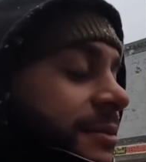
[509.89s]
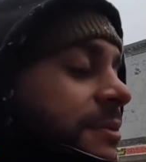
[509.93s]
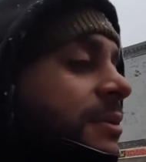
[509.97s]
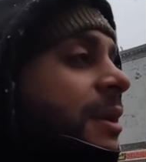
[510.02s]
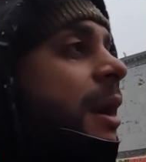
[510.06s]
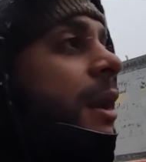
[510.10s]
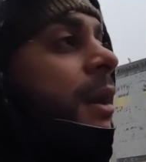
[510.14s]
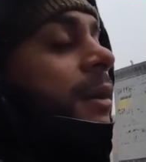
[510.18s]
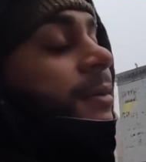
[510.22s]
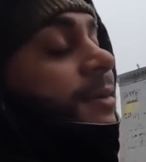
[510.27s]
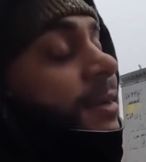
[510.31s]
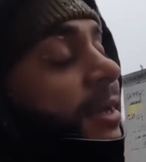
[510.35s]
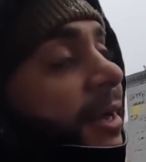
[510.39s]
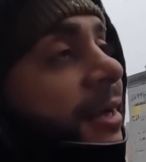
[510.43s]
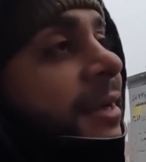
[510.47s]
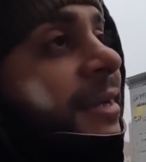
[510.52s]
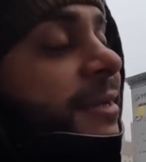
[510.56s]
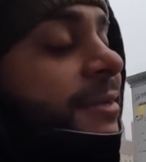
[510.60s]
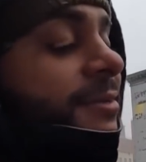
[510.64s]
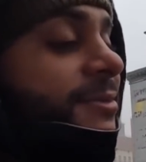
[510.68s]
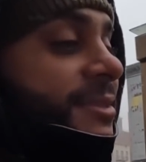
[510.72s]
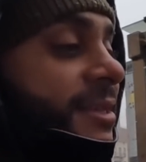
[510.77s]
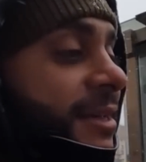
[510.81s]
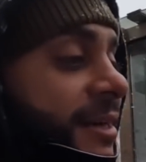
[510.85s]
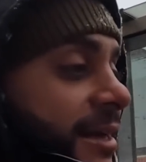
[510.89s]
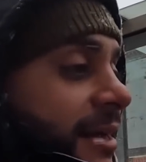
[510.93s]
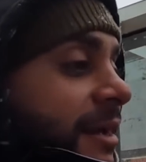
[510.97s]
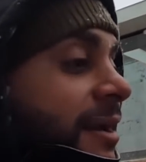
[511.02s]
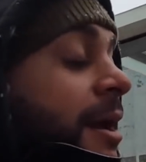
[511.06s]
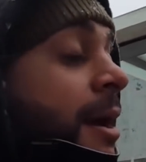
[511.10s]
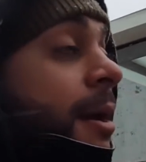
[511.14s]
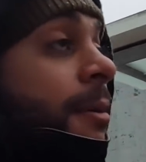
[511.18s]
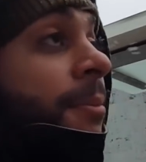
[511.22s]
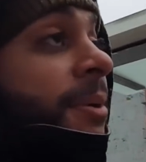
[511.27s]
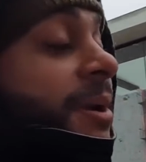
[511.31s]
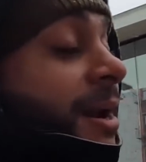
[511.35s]
No, no, I ain't gonna say
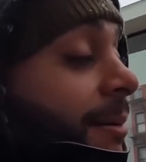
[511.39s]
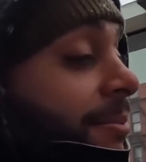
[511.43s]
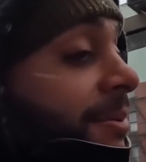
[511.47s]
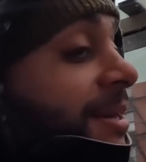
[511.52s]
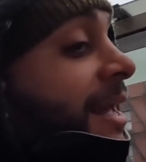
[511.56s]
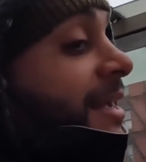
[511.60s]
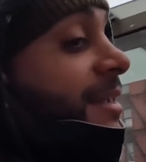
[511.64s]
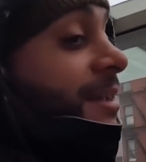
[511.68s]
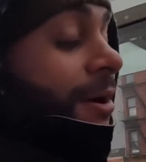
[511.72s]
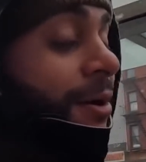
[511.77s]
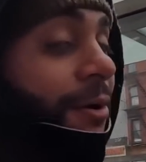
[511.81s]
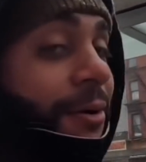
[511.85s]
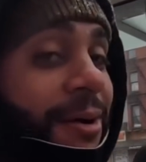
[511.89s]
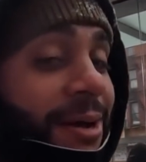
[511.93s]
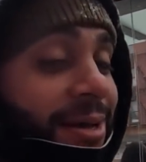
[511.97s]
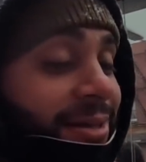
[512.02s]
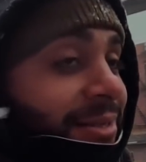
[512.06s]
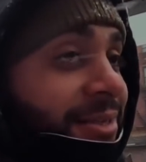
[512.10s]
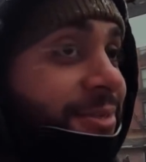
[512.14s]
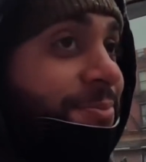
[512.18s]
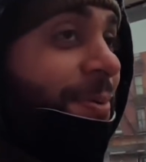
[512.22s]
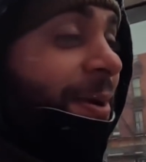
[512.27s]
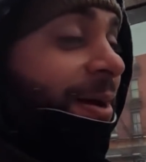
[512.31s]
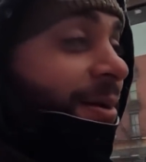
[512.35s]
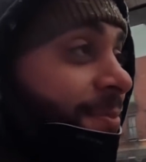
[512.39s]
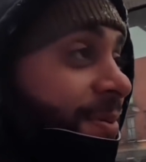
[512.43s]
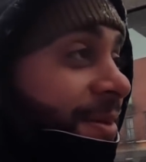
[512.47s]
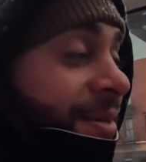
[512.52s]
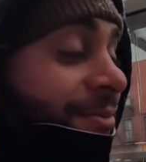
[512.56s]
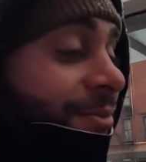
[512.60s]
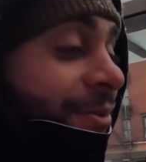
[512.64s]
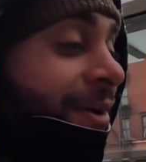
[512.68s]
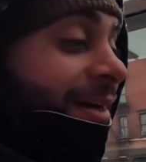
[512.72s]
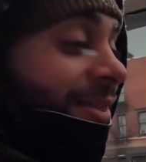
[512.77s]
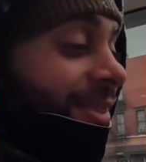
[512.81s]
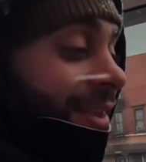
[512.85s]
that. But I'll be like, yo, this is about to be
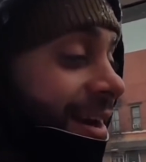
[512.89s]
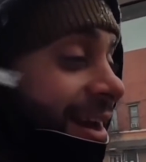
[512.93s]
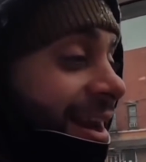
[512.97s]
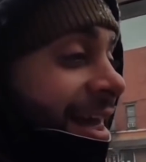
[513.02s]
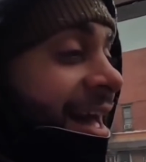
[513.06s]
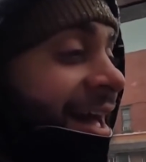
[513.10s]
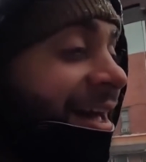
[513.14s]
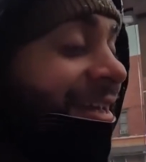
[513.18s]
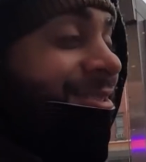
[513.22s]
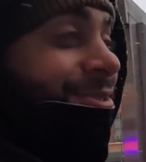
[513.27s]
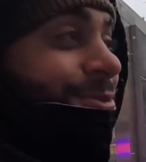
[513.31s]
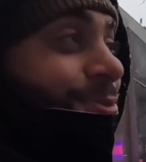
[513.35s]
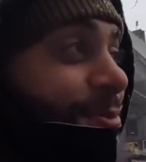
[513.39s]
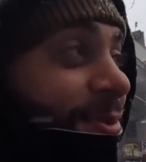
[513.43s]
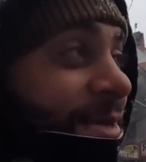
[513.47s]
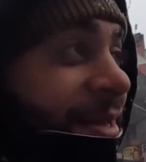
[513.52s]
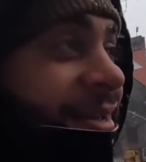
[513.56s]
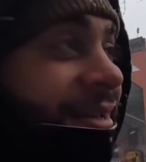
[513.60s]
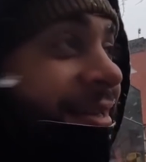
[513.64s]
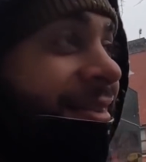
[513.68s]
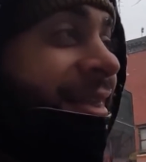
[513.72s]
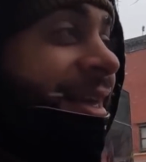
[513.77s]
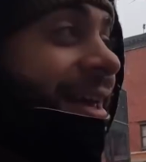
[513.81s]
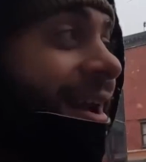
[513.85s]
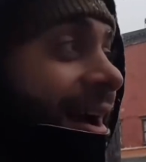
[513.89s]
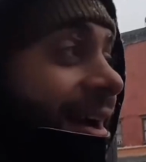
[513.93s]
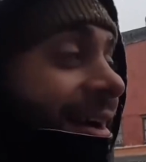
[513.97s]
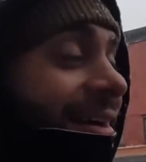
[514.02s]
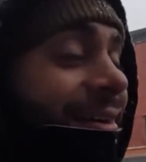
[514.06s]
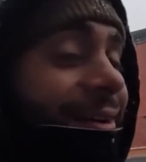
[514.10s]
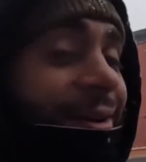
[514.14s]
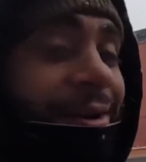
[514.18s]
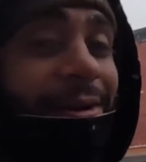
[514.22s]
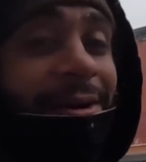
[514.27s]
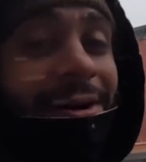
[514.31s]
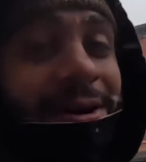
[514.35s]
around the last week that I
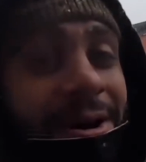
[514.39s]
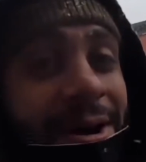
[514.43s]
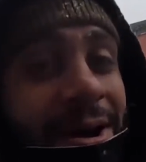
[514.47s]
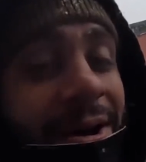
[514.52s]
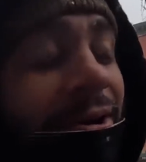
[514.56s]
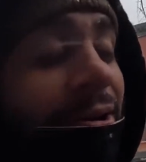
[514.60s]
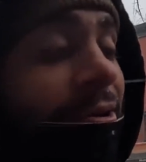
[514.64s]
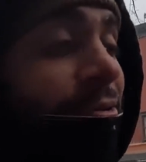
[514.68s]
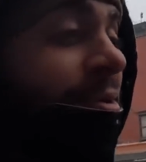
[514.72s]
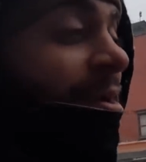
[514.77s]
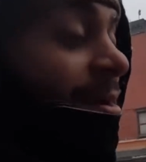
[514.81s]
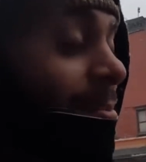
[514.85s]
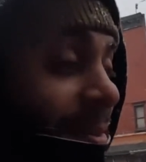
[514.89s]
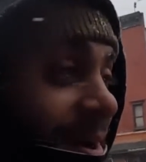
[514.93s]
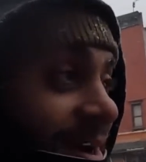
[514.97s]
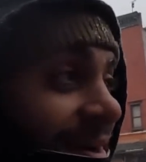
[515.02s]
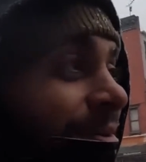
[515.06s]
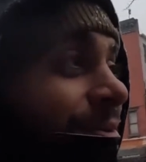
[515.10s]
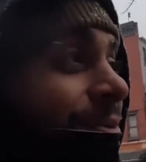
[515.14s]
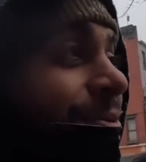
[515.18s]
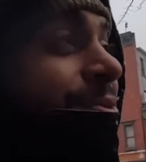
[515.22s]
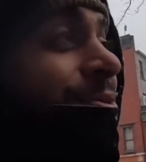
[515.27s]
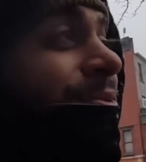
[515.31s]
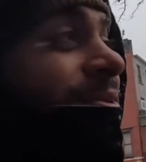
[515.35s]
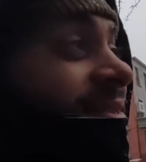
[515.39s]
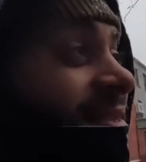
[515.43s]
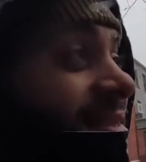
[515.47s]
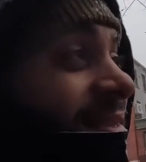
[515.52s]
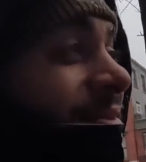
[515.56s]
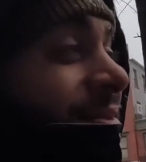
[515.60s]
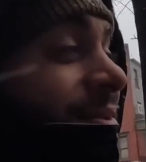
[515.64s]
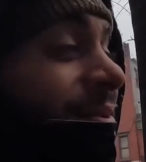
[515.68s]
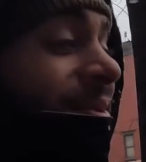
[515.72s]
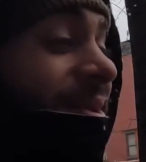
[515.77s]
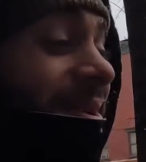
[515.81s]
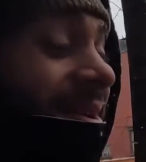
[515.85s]
can uh run my goose.
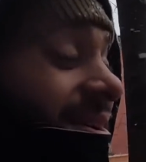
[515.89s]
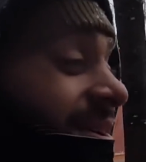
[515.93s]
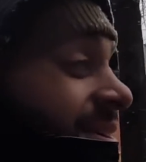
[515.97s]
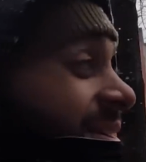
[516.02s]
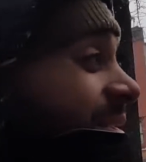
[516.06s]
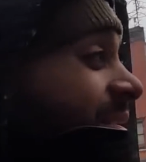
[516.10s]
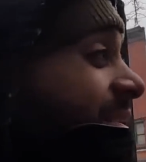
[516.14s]
Word.